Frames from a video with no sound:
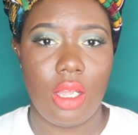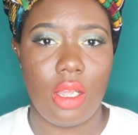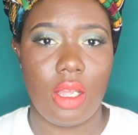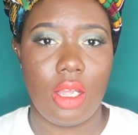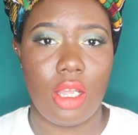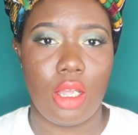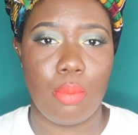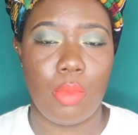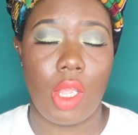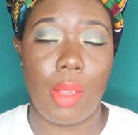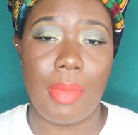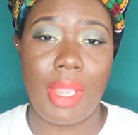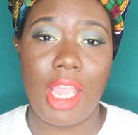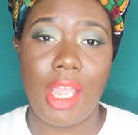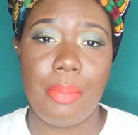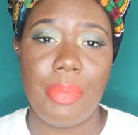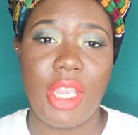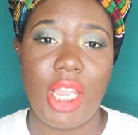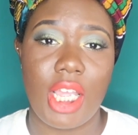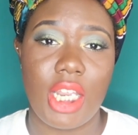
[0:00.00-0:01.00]
Um, I'm
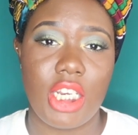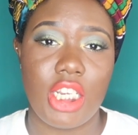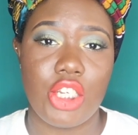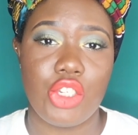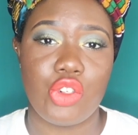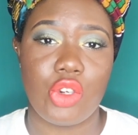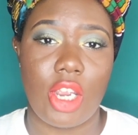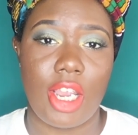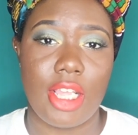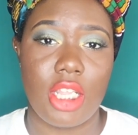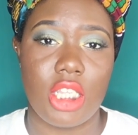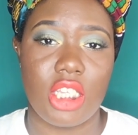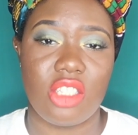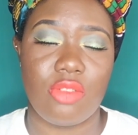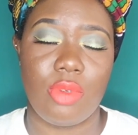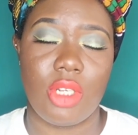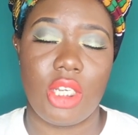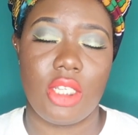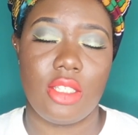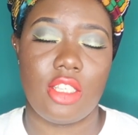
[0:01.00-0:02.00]
happy I did try
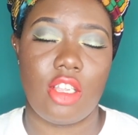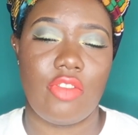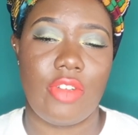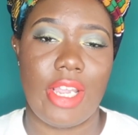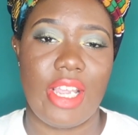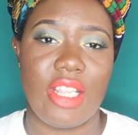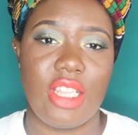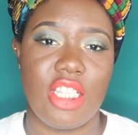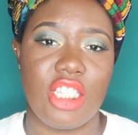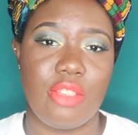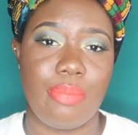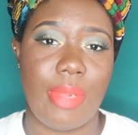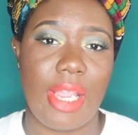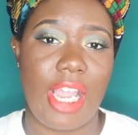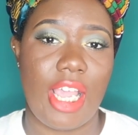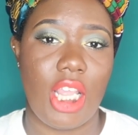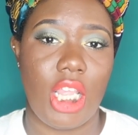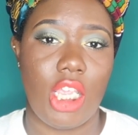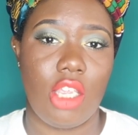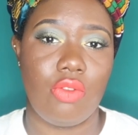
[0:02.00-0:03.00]
this because I've had this
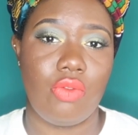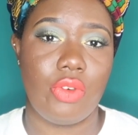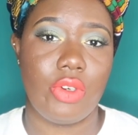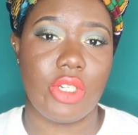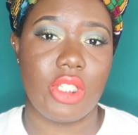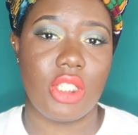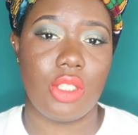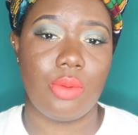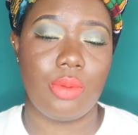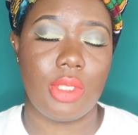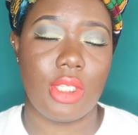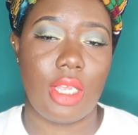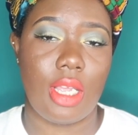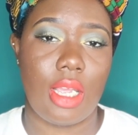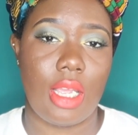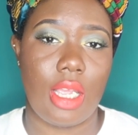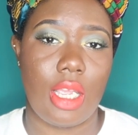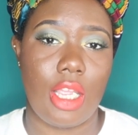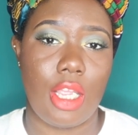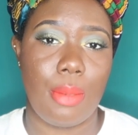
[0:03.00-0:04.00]
palette for some
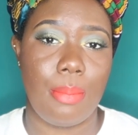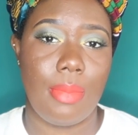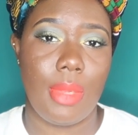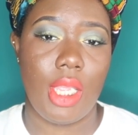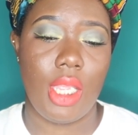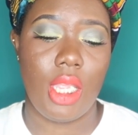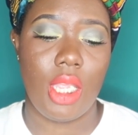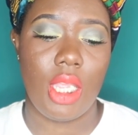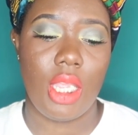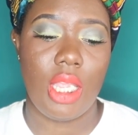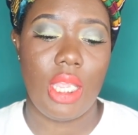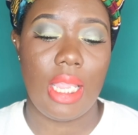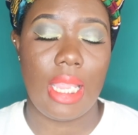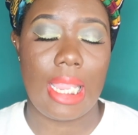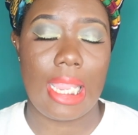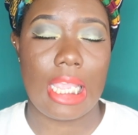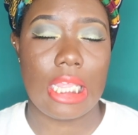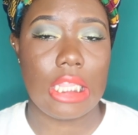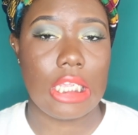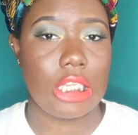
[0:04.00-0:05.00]
time
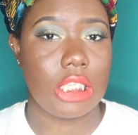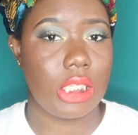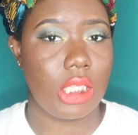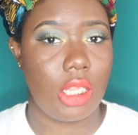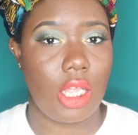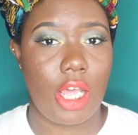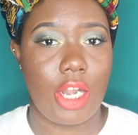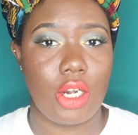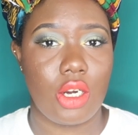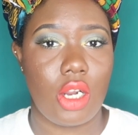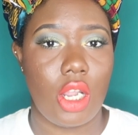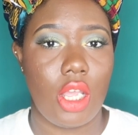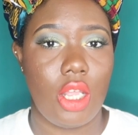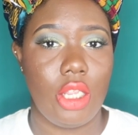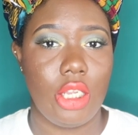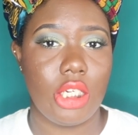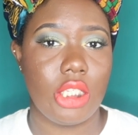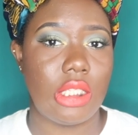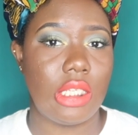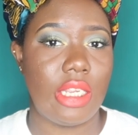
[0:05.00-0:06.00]
and there's a lot of
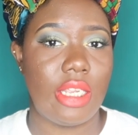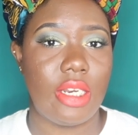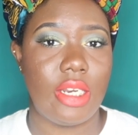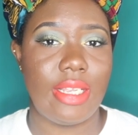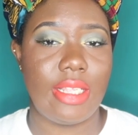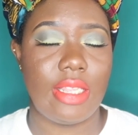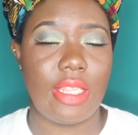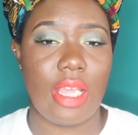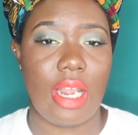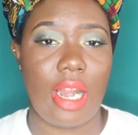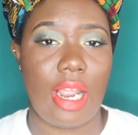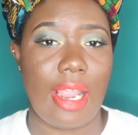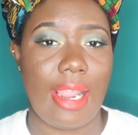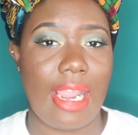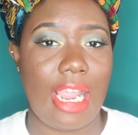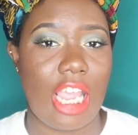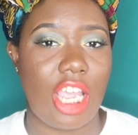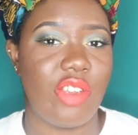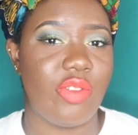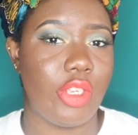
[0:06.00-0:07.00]
colors in it that I
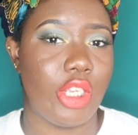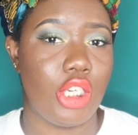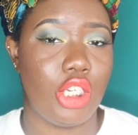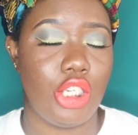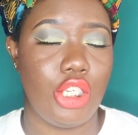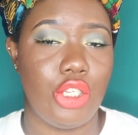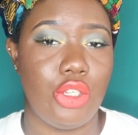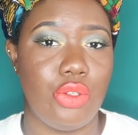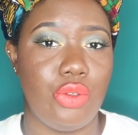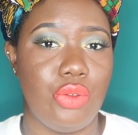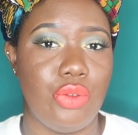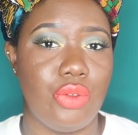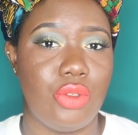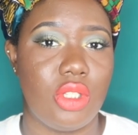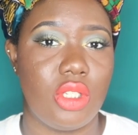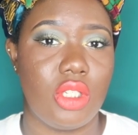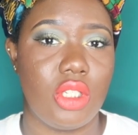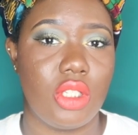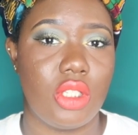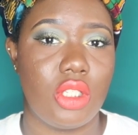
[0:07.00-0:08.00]
haven't
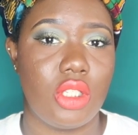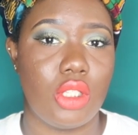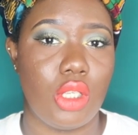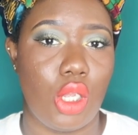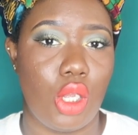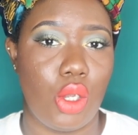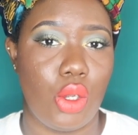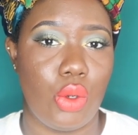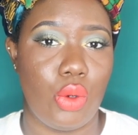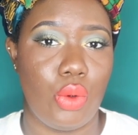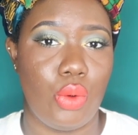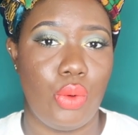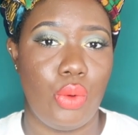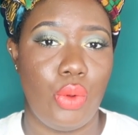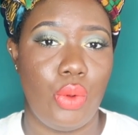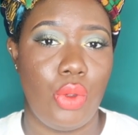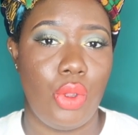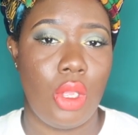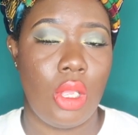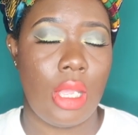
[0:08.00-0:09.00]
used so
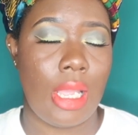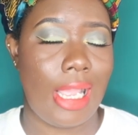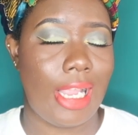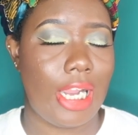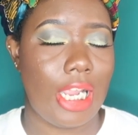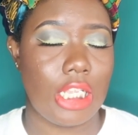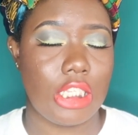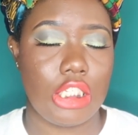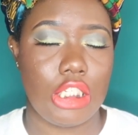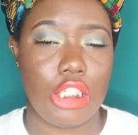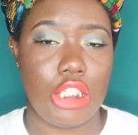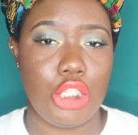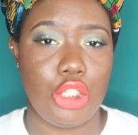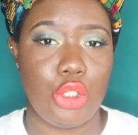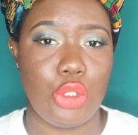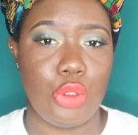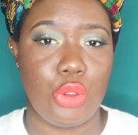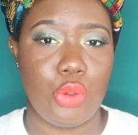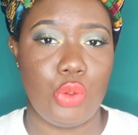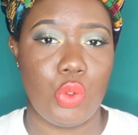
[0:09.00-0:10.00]
I got to
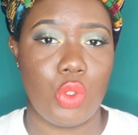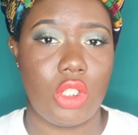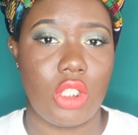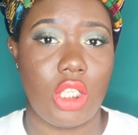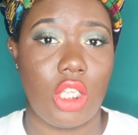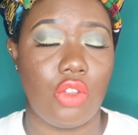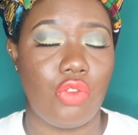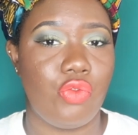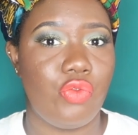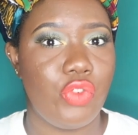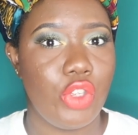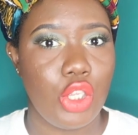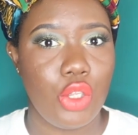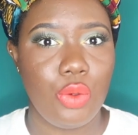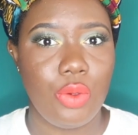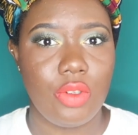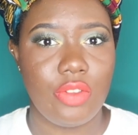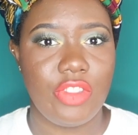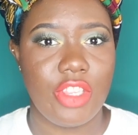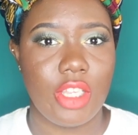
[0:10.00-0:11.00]
use a
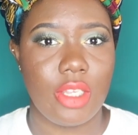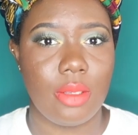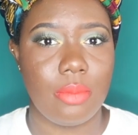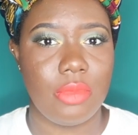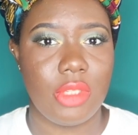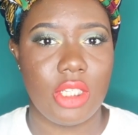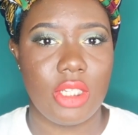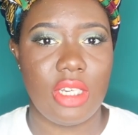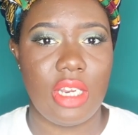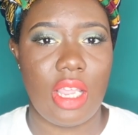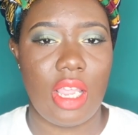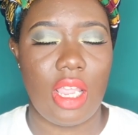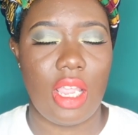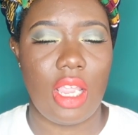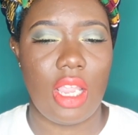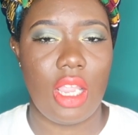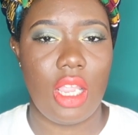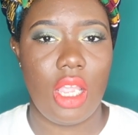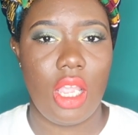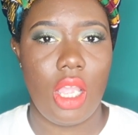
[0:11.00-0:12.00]
few of them
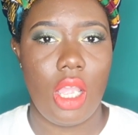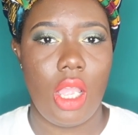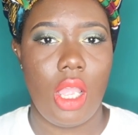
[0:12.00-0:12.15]
today